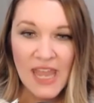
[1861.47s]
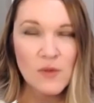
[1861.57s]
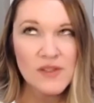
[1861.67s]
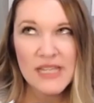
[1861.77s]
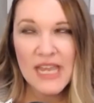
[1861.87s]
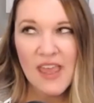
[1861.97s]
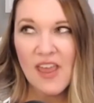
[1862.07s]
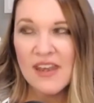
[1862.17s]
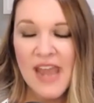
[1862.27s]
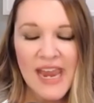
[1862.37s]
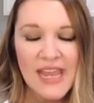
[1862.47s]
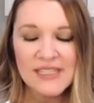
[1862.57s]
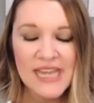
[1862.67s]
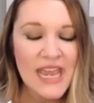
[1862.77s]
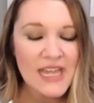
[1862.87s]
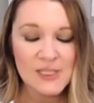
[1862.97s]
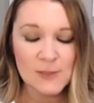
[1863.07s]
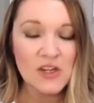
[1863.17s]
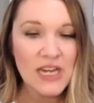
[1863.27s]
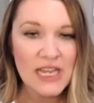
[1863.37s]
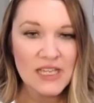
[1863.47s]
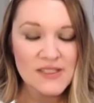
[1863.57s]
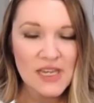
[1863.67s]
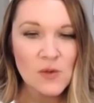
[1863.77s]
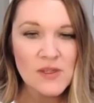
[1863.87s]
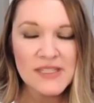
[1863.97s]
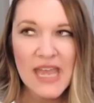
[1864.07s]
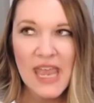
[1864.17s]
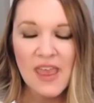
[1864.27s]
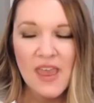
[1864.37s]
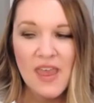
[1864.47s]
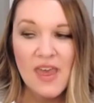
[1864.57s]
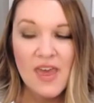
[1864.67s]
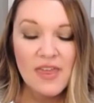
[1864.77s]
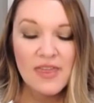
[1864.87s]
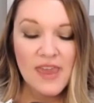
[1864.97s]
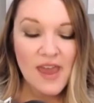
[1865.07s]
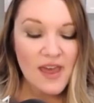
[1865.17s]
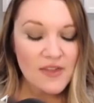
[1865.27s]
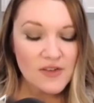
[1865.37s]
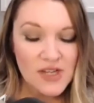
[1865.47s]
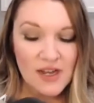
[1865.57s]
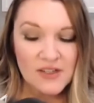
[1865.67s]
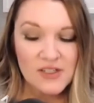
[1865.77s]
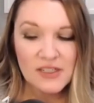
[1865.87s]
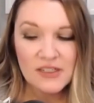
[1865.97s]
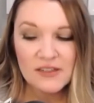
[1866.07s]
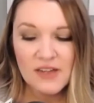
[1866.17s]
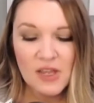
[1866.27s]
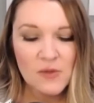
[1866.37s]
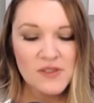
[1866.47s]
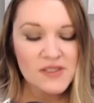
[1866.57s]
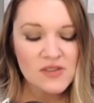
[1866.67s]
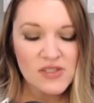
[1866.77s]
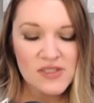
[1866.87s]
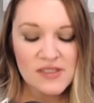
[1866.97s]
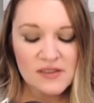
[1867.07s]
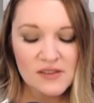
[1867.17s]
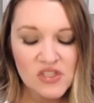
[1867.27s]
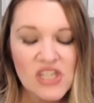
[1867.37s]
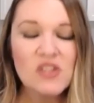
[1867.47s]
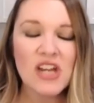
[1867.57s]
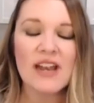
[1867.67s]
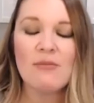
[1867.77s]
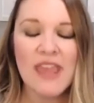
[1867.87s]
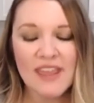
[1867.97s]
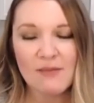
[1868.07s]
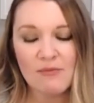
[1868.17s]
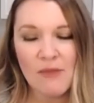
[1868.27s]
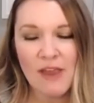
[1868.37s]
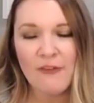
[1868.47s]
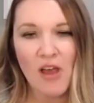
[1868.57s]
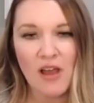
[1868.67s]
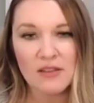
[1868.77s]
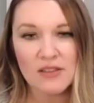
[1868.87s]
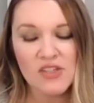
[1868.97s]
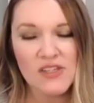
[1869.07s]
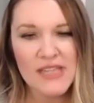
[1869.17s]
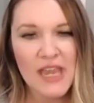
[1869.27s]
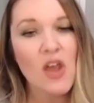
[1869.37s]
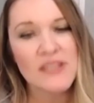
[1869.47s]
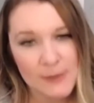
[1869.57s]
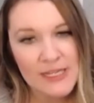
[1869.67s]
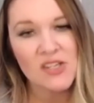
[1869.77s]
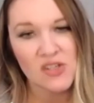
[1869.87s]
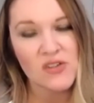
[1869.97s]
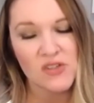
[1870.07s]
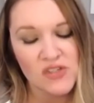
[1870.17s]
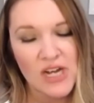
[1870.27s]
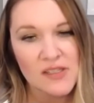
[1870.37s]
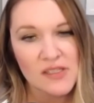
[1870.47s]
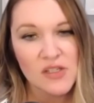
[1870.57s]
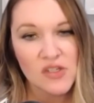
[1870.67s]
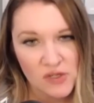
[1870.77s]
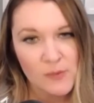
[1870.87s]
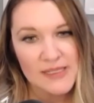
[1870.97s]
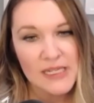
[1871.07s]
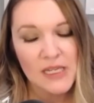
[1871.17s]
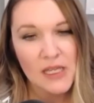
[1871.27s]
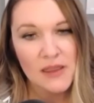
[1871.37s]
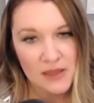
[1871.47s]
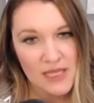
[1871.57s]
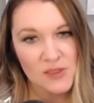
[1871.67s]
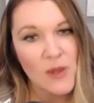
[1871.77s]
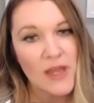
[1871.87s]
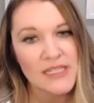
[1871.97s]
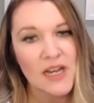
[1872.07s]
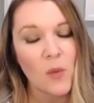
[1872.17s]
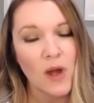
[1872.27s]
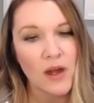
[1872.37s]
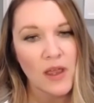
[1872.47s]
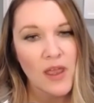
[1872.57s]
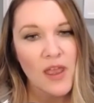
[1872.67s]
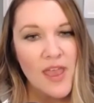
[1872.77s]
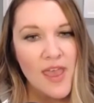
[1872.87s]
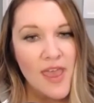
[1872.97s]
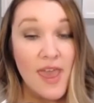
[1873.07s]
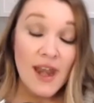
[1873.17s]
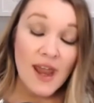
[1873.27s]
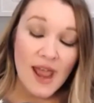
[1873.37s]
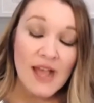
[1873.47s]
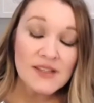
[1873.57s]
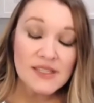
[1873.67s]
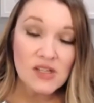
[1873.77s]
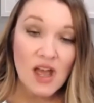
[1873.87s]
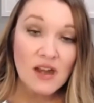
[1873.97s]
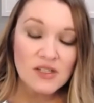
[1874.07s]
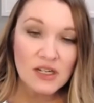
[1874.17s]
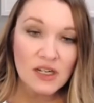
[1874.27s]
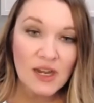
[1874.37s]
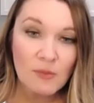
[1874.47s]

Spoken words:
it was like night and day experience. It was like the other doctor, it was just, she tried to make it my fault. She's like, oh, it's because you're so stressed. You're so busy that's why it didn't work. And I asked the doctor